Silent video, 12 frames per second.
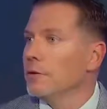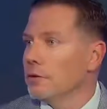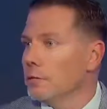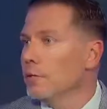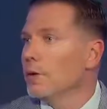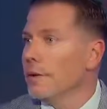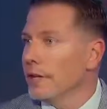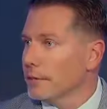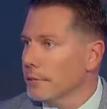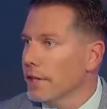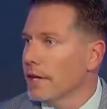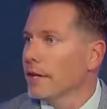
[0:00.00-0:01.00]
It was more about the
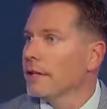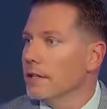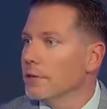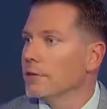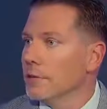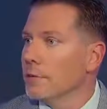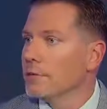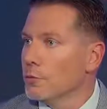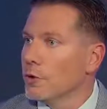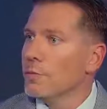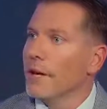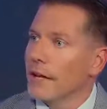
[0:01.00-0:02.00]
money. It was
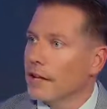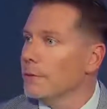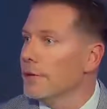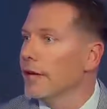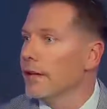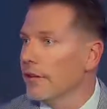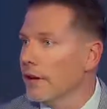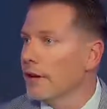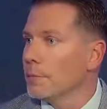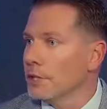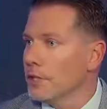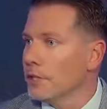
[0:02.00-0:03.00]
more about eliminating the
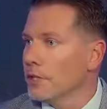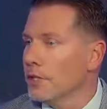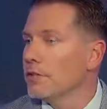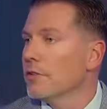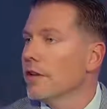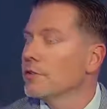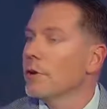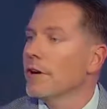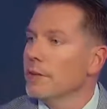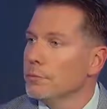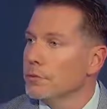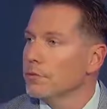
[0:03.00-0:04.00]
competition. And so that's why
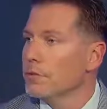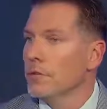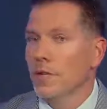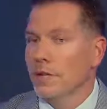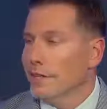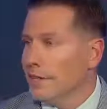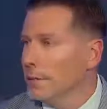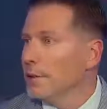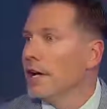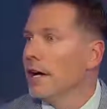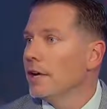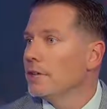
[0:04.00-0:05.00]
hemp was
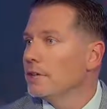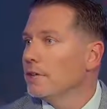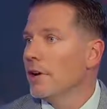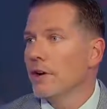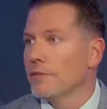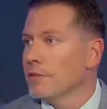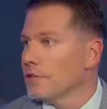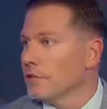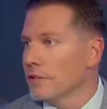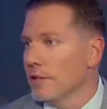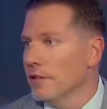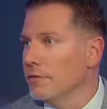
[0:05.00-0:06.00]
demonized and thought of as
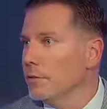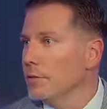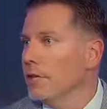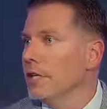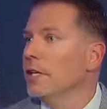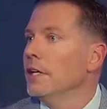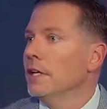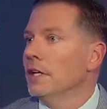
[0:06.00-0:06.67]
this evil weed.